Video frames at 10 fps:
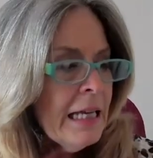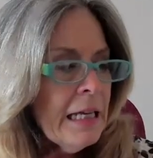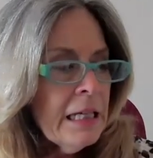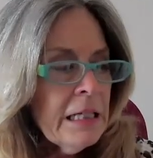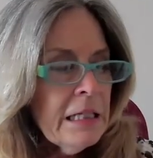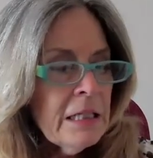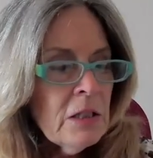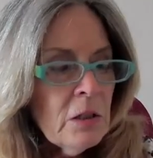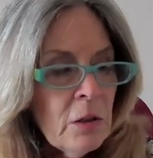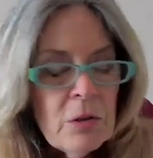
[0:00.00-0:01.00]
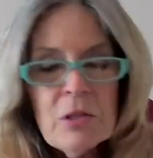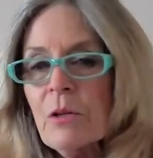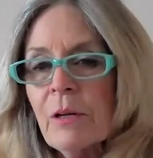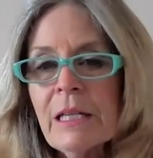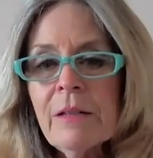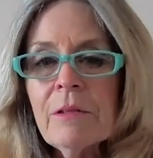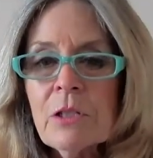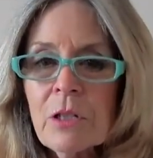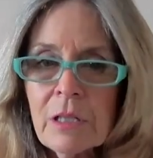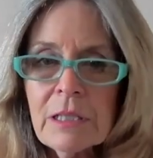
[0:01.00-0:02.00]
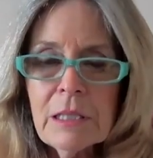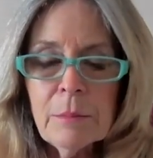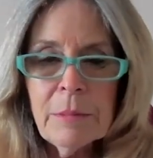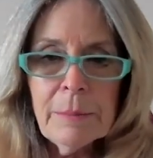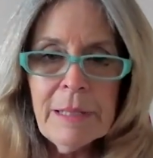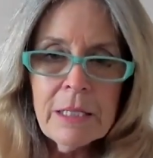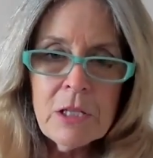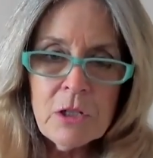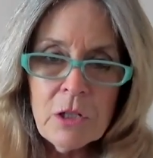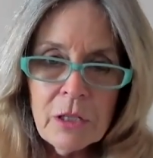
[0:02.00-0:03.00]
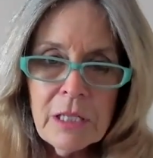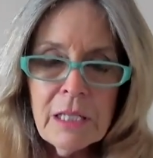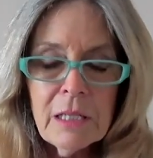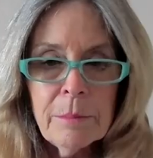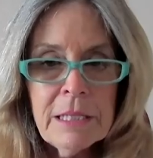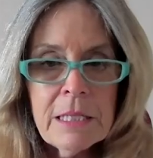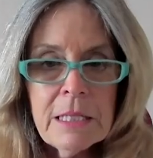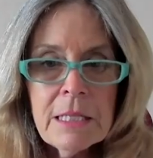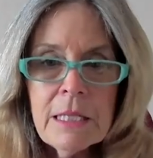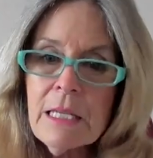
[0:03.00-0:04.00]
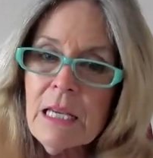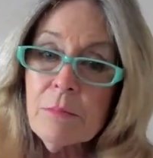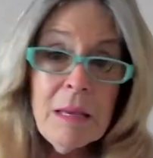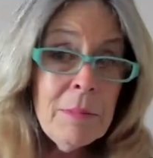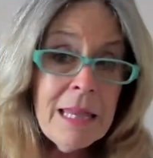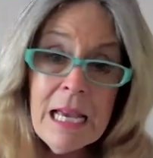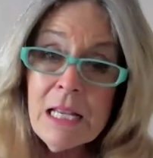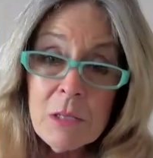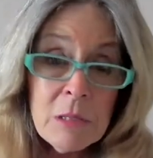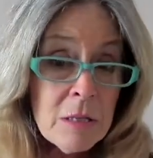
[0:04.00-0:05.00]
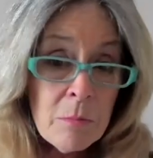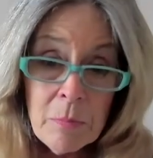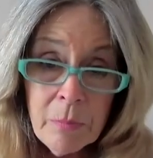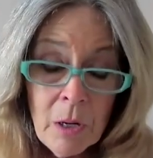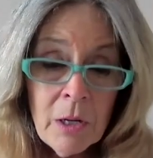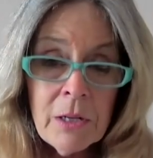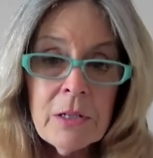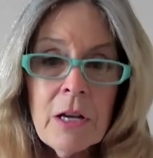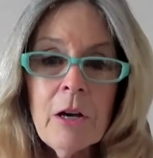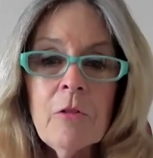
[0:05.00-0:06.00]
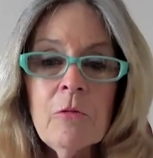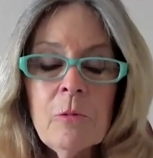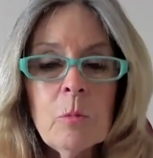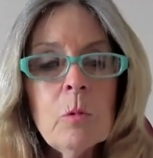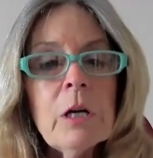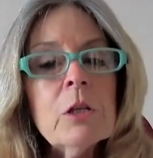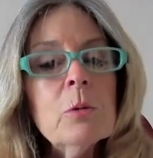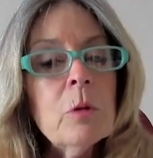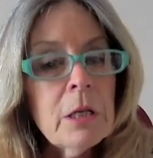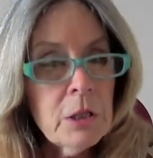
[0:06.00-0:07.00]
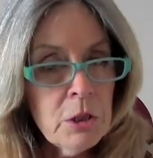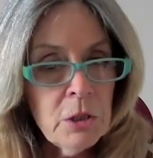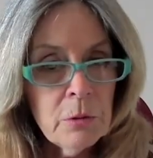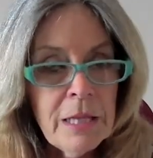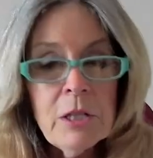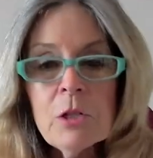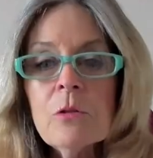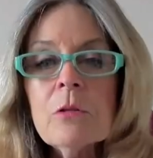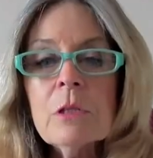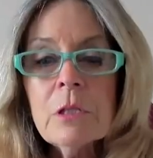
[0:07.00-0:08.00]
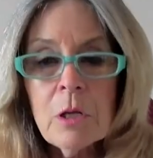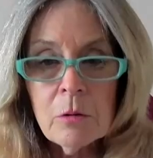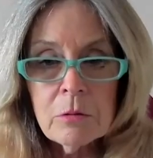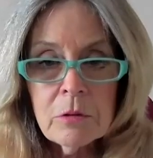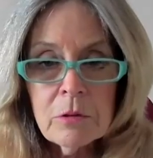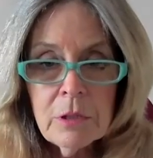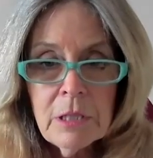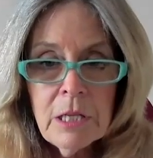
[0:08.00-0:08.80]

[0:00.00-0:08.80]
And also, I even talk a little bit about starting a business in case maybe that's part of what you want to do, and the do's and the don'ts.